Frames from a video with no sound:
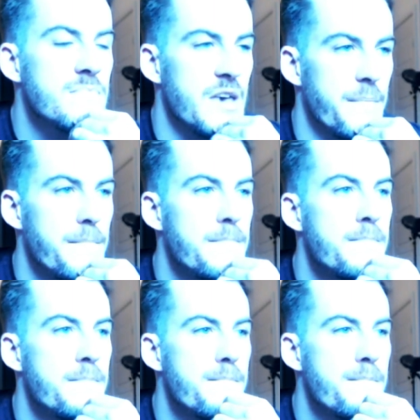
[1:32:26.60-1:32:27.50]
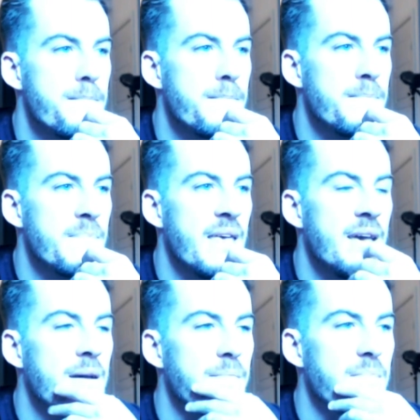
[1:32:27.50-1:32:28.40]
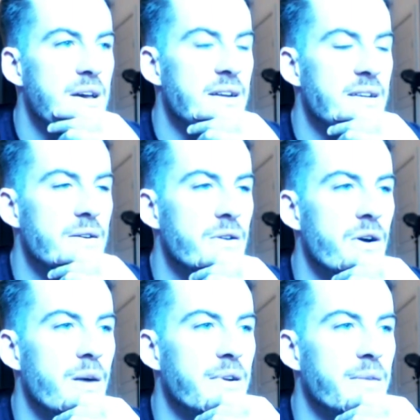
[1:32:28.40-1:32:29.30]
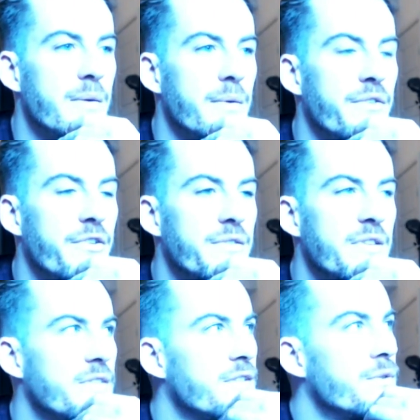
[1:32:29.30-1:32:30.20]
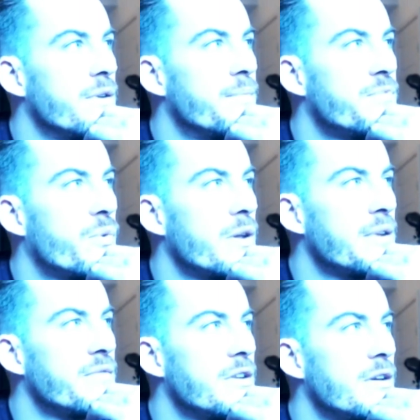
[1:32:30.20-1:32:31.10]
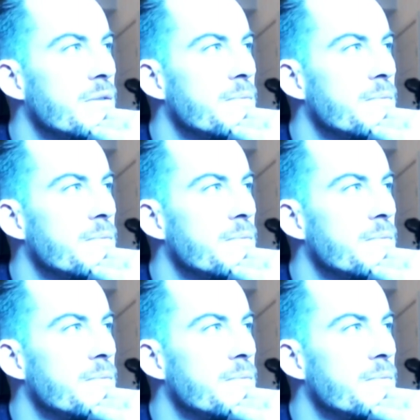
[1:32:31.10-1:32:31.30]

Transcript: Yep. Man, I don't know how I'm going to be able to turn this into a 20 minute video.